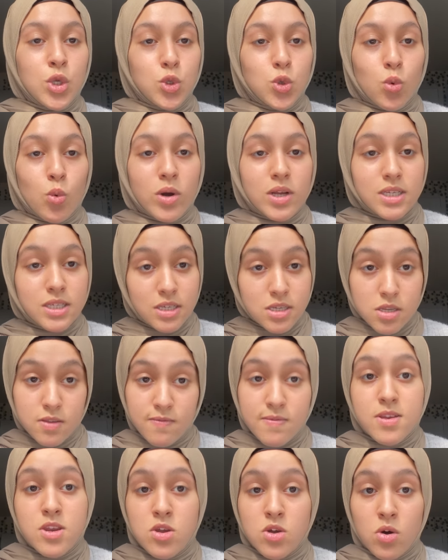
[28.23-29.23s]
you watch this
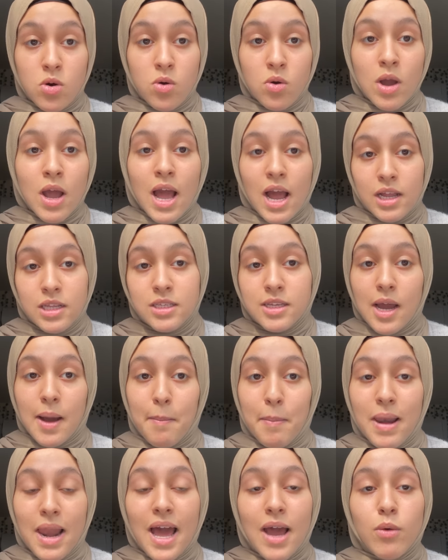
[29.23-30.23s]
video and you
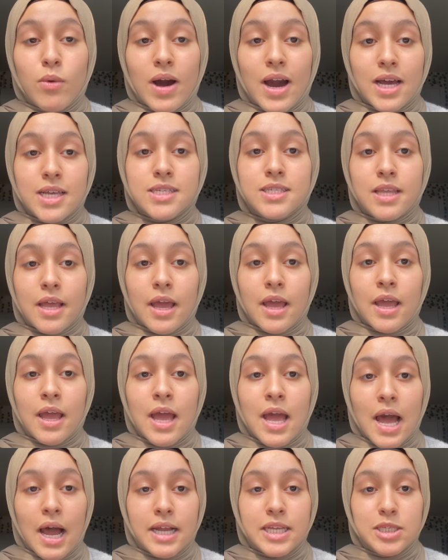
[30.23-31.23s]
apply what I say
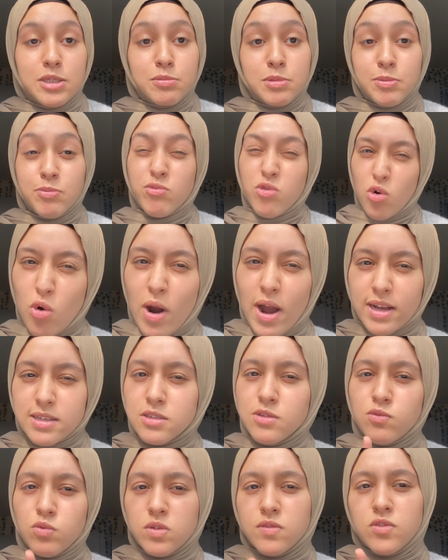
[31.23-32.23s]
and you be
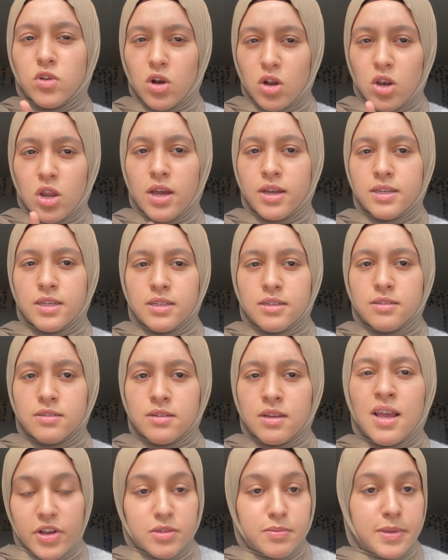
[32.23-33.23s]
proactive with your learning.
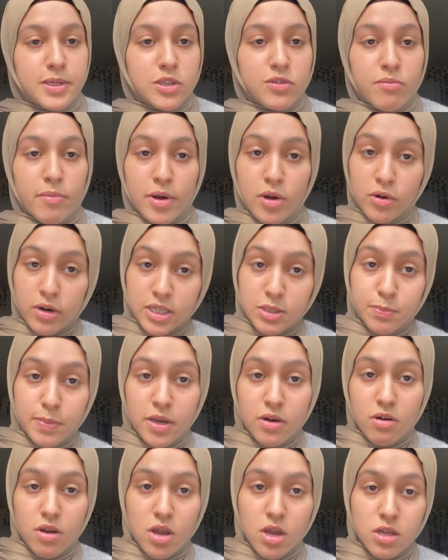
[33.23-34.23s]
That's based on my own
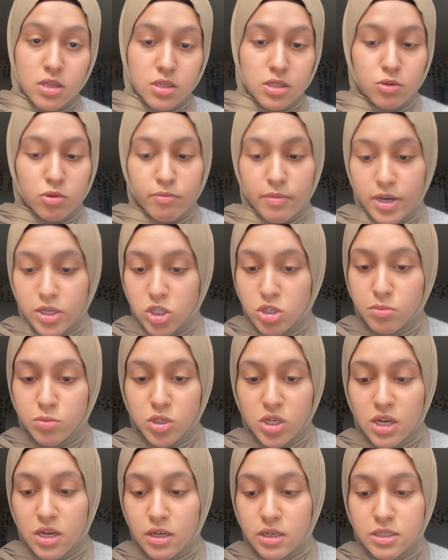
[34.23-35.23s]
experience, with my
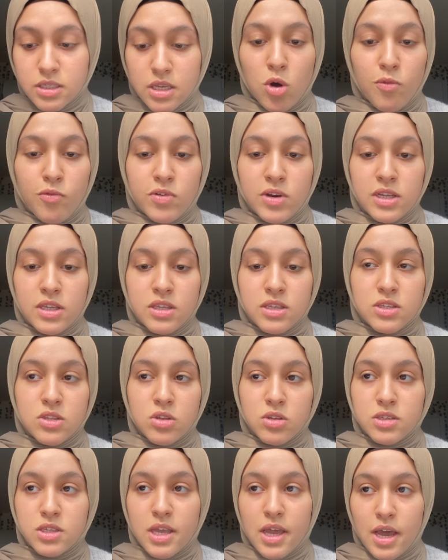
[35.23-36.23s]
subjects. Hopefully this
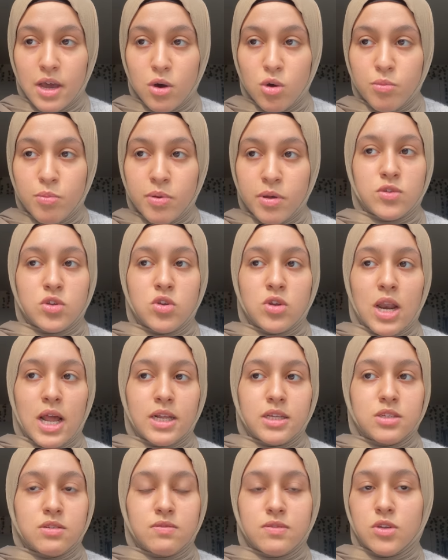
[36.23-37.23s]
does help. If you do
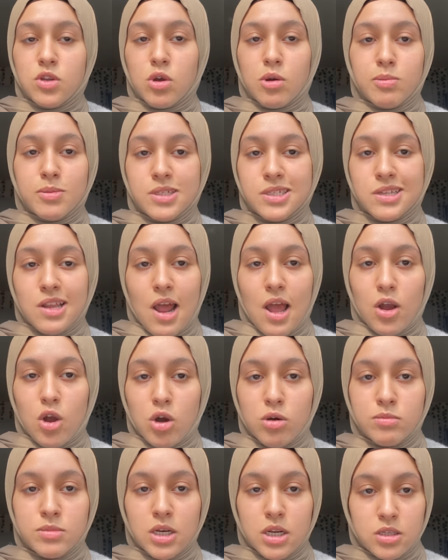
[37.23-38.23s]
like this video, please like,
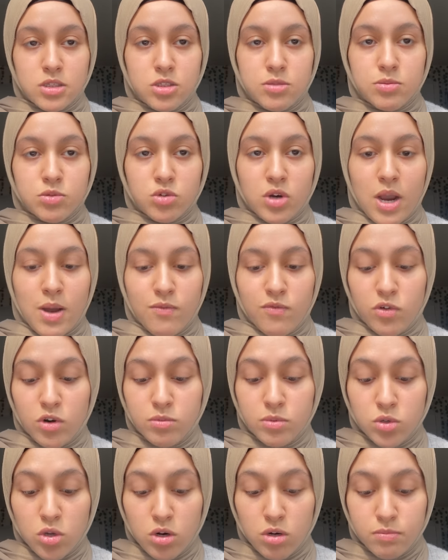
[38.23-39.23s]
comment and subscribe. Follow
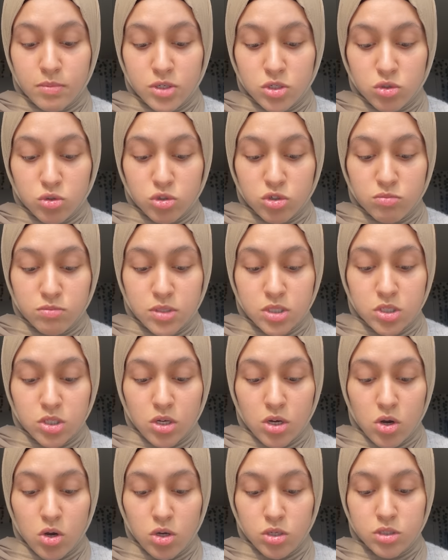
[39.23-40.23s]
me on all of my social
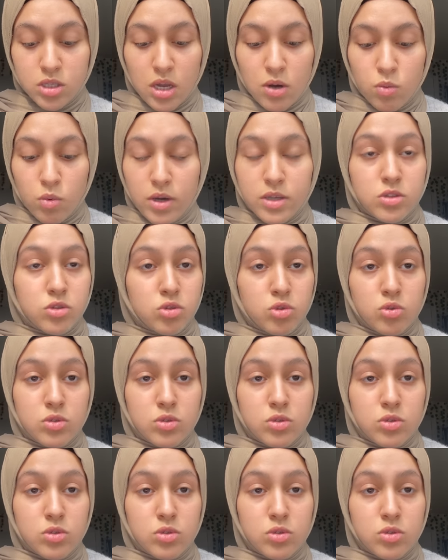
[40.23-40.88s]
media. Also, I wanted to